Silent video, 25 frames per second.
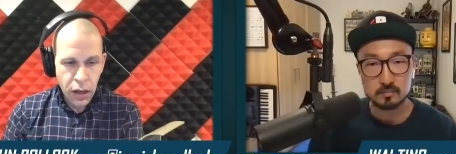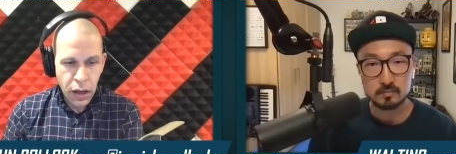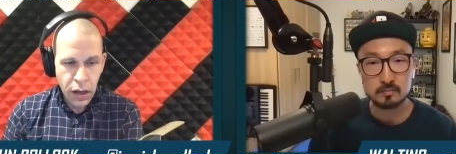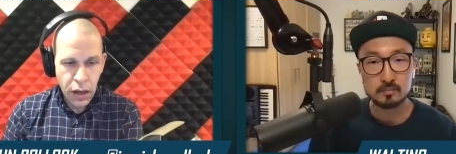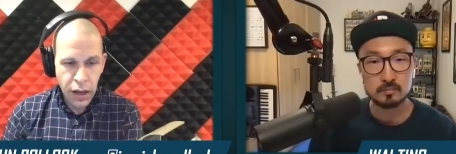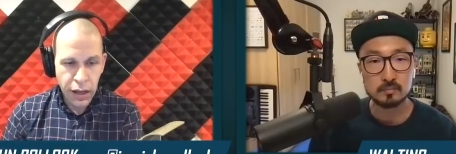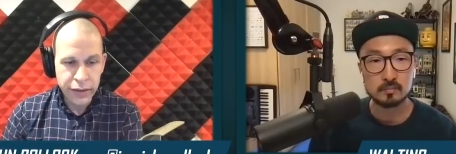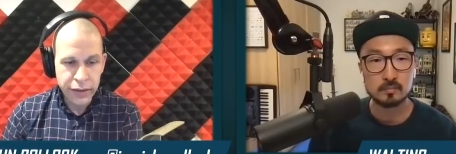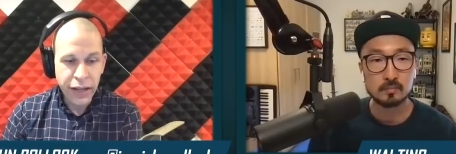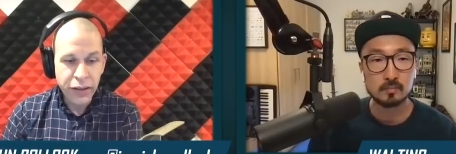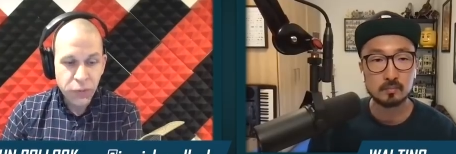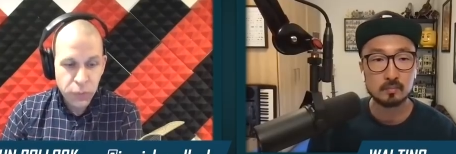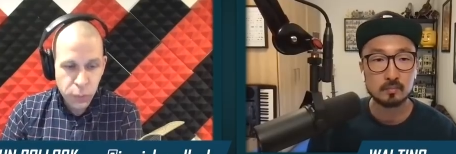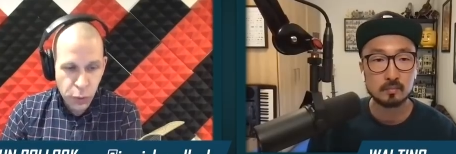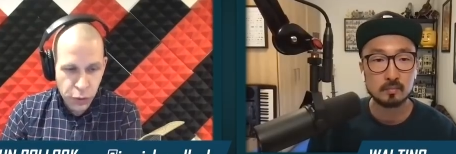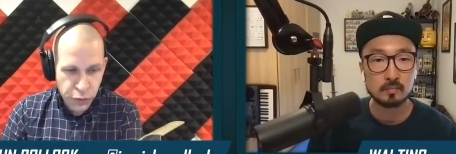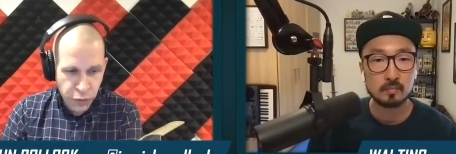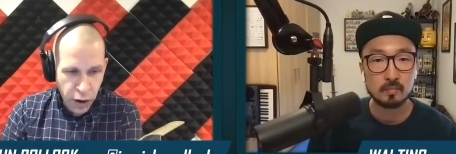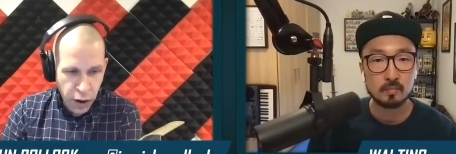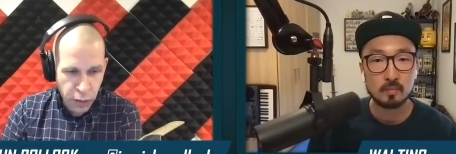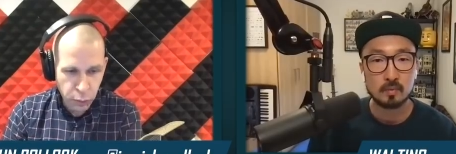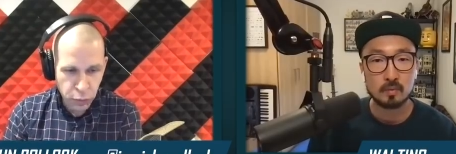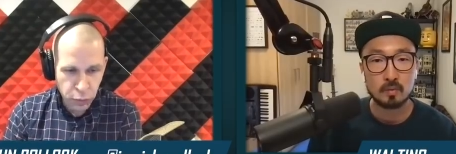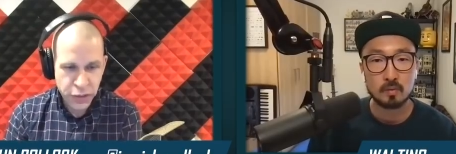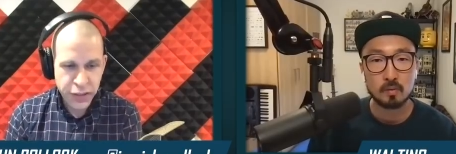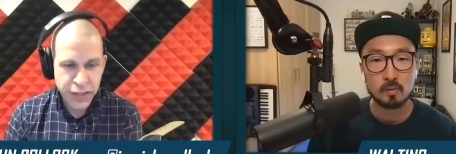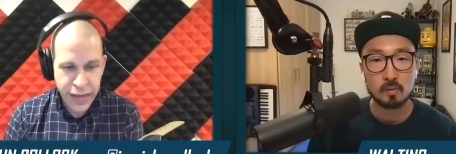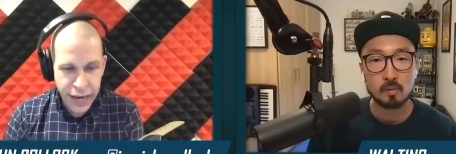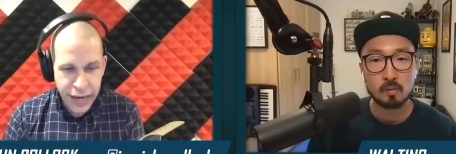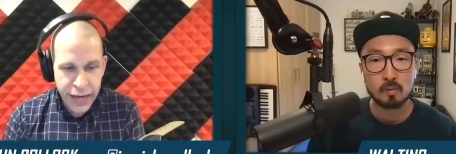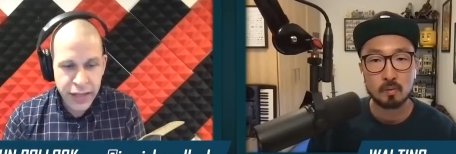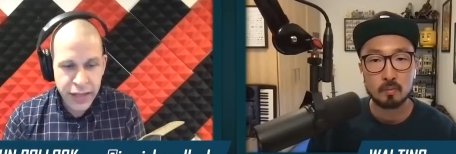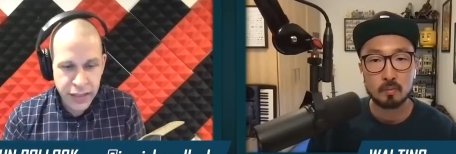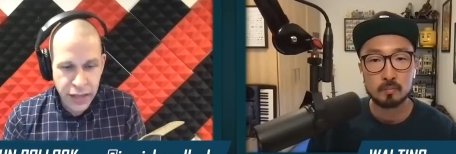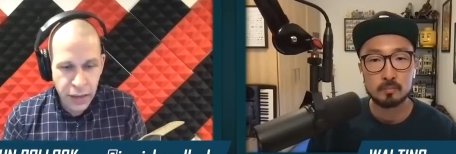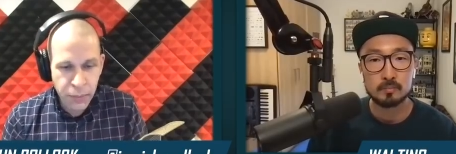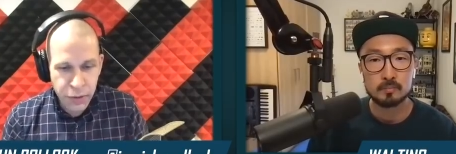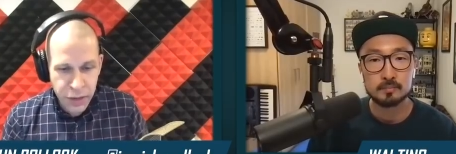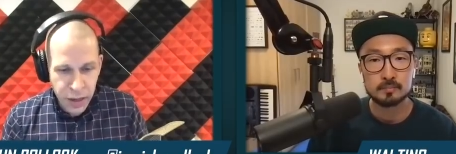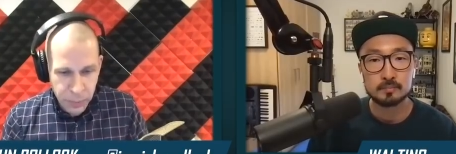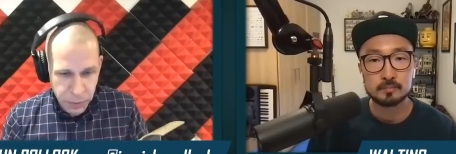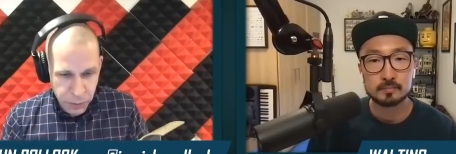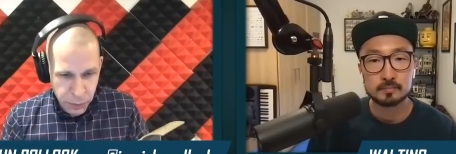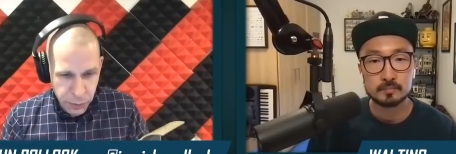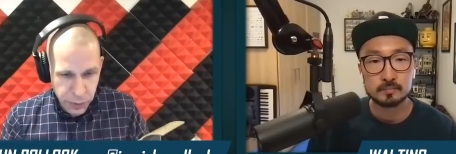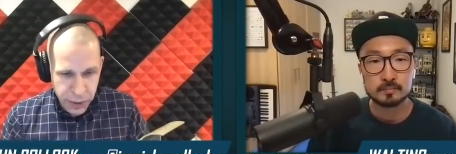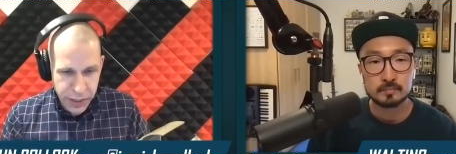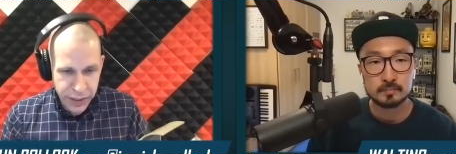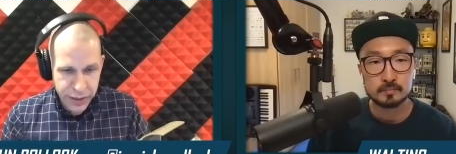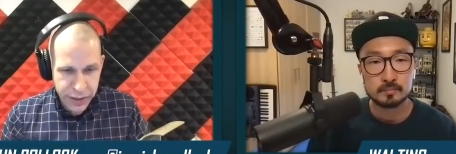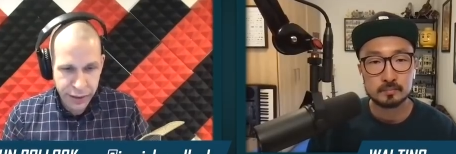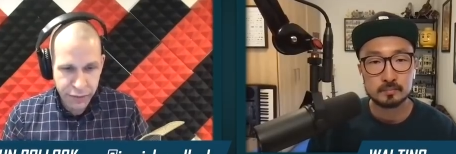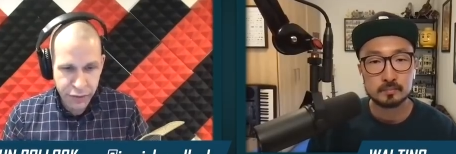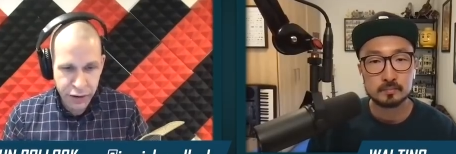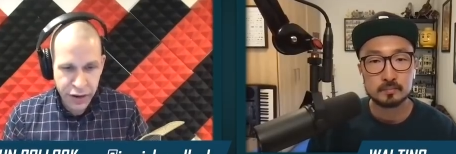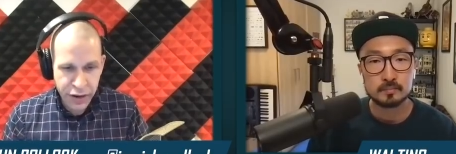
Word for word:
Speaker 1: Uh, let's move on. We'll stay in WWE. They've